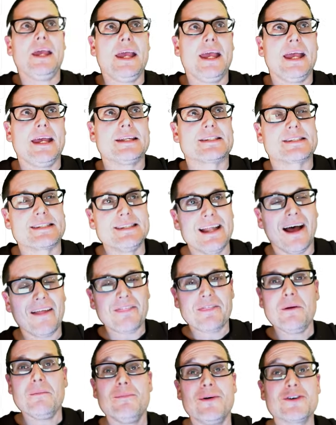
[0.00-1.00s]
It's not
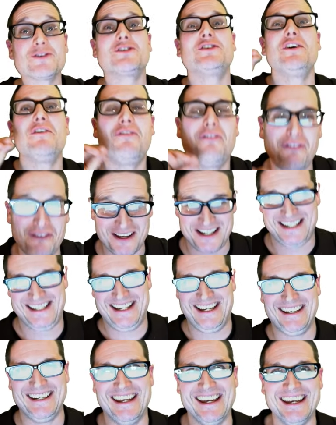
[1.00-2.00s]
the most
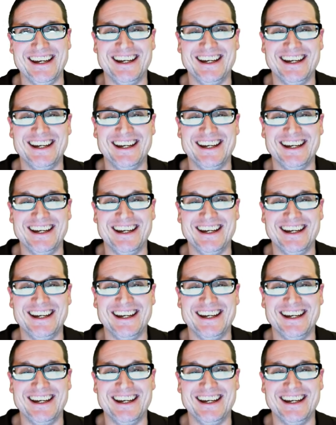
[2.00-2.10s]
efficient,